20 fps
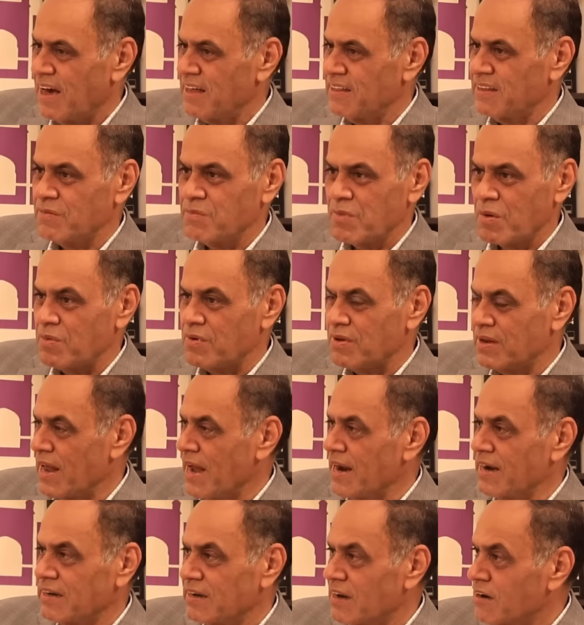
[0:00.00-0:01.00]
I think maybe
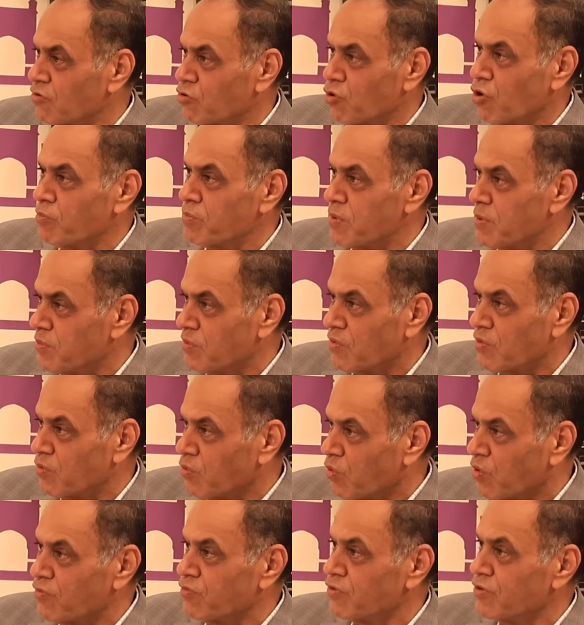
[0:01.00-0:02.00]
9, 10 crore people
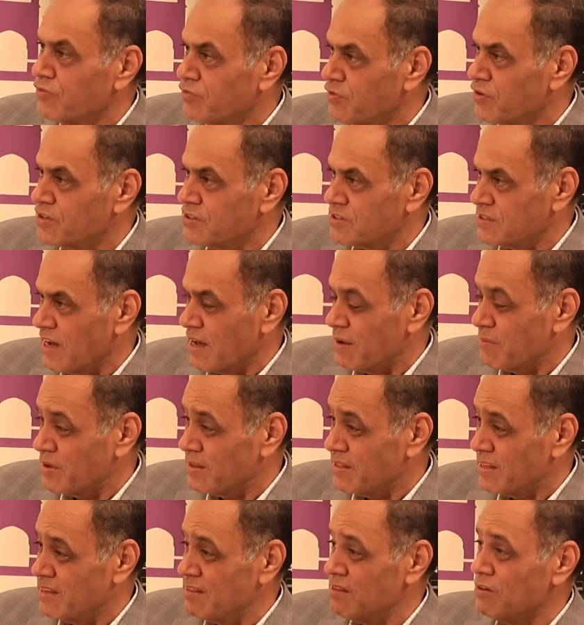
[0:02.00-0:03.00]
will vote for the first time.
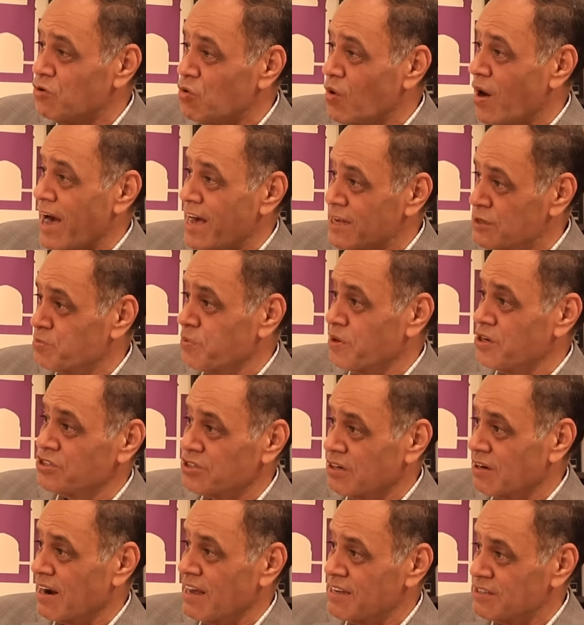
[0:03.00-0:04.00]
They're the new
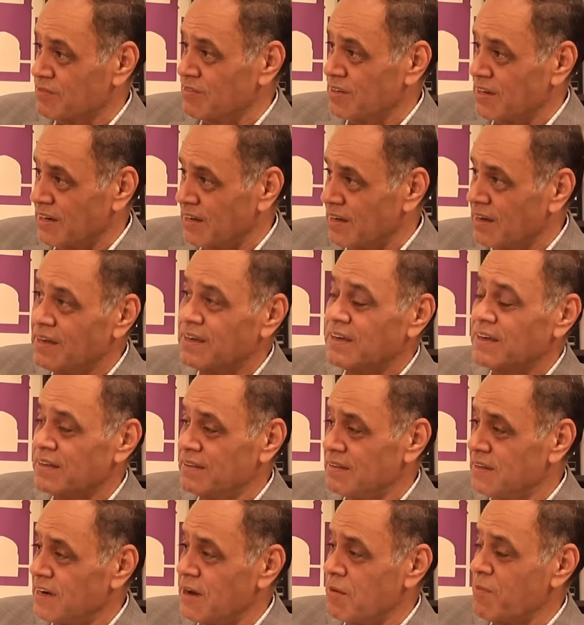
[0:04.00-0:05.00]
aspiration class of India.
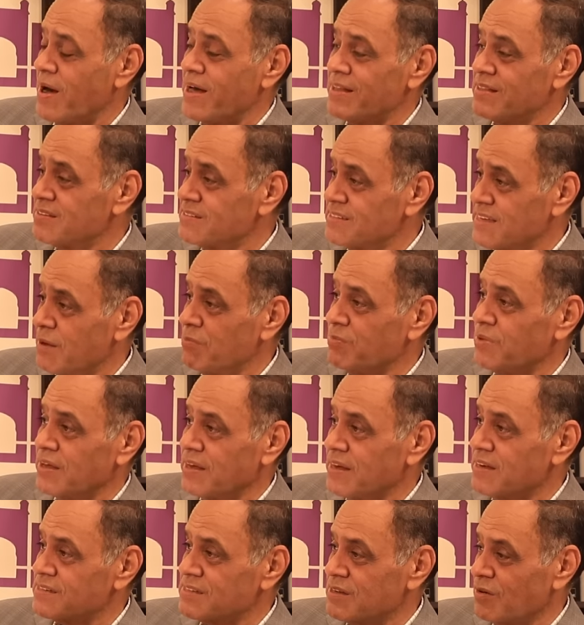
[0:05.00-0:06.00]
They demand the same
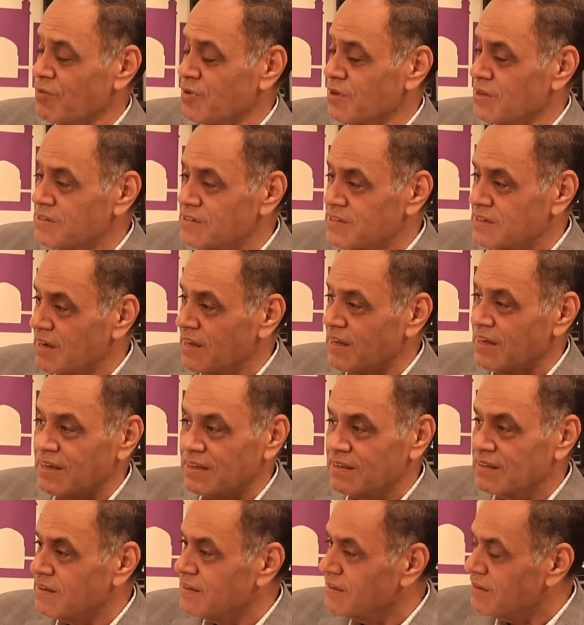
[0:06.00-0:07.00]
thing as someone sitting
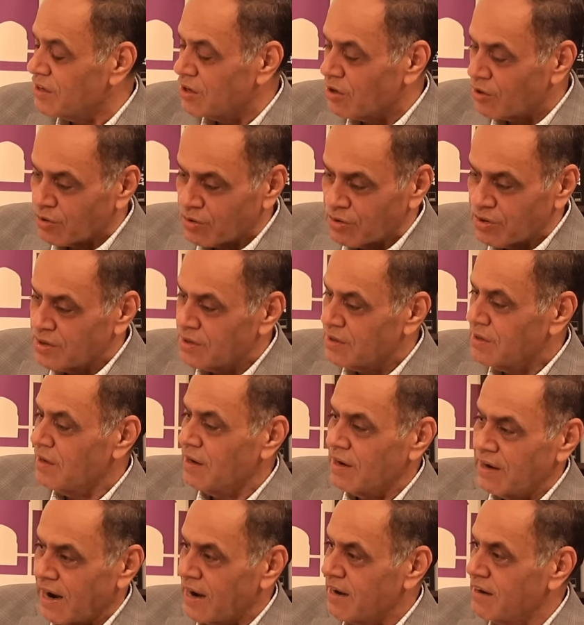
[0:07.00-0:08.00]
in, you know,
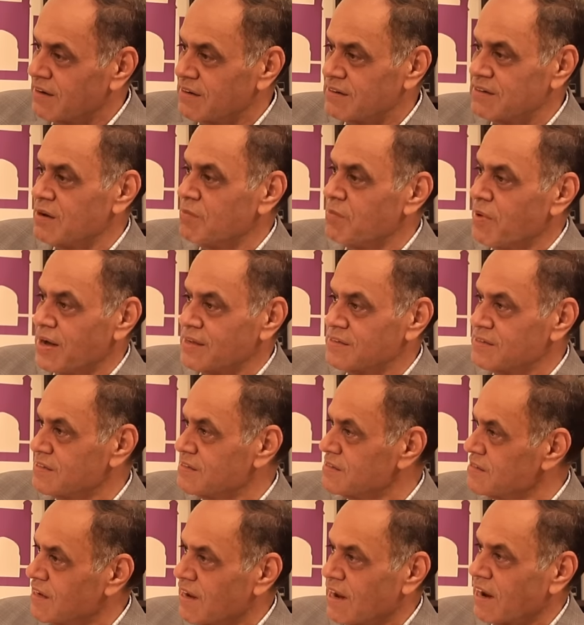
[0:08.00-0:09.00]
London demands
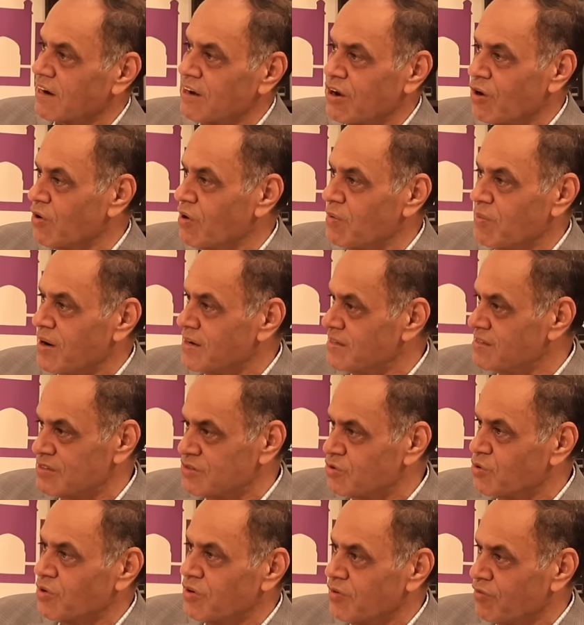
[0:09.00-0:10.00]
as in Lucknow demands.
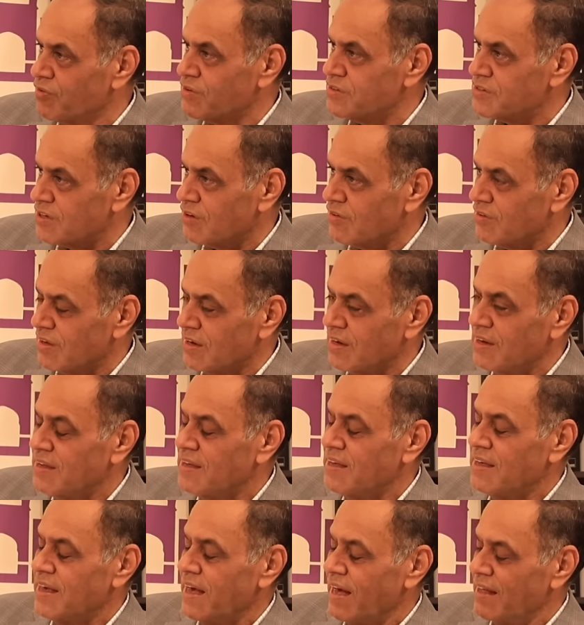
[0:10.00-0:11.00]
There's no difference out there.
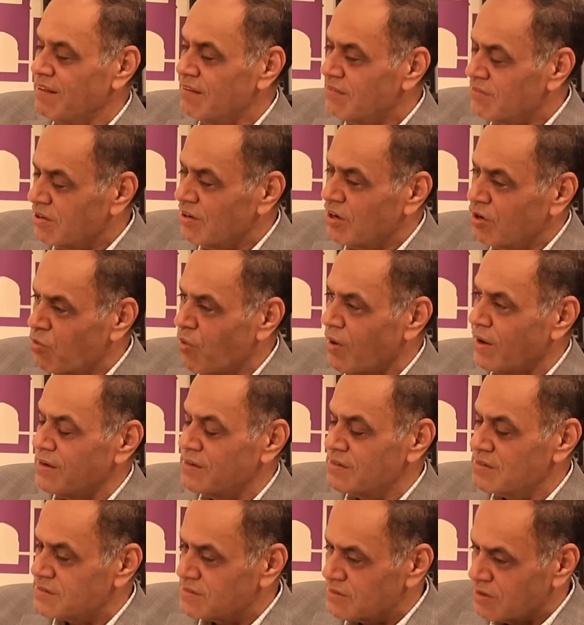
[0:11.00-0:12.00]
And the third one
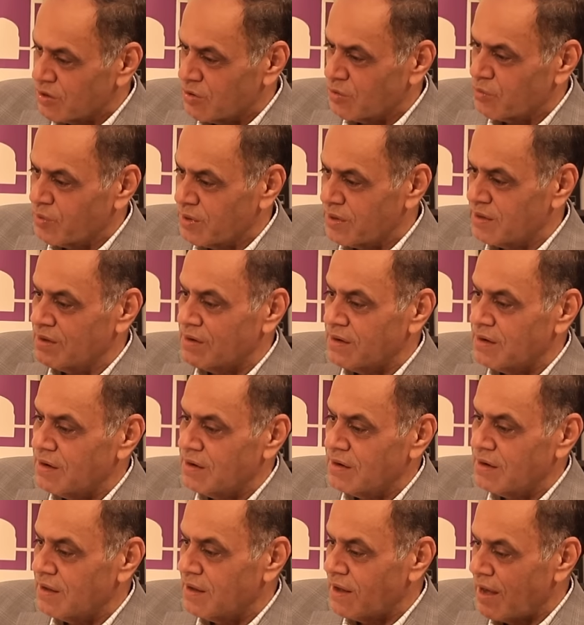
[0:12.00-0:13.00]
is, you know, when
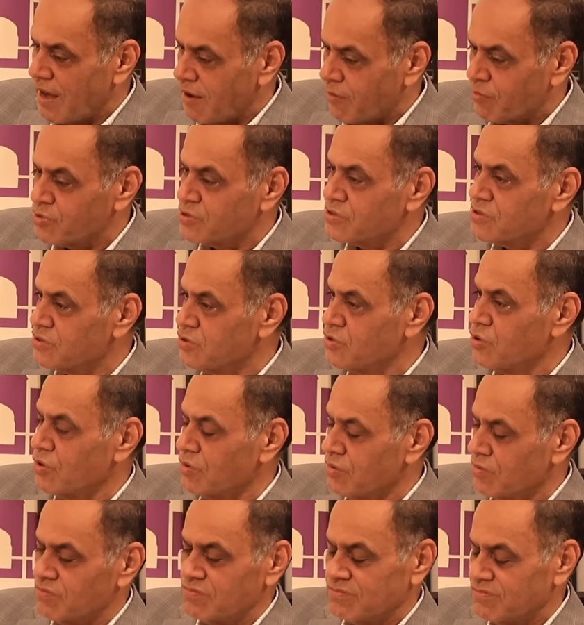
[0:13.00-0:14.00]
I was
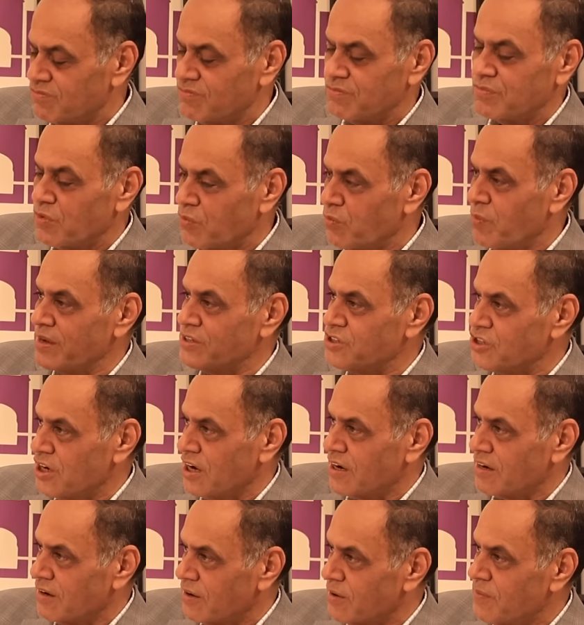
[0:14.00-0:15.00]
much
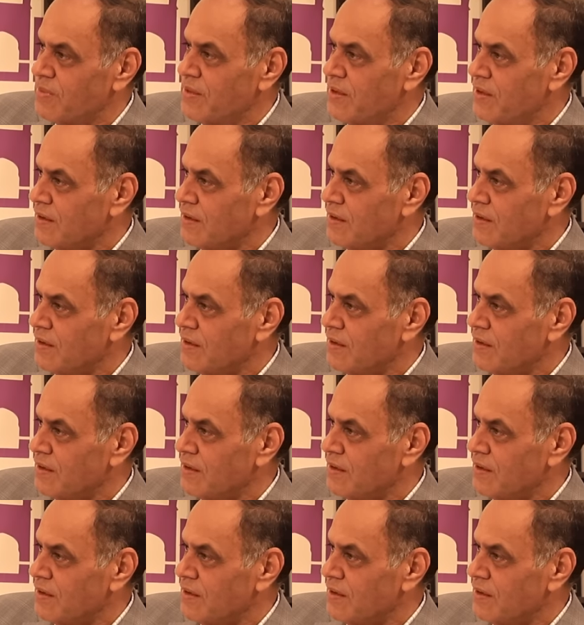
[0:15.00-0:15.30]
younger,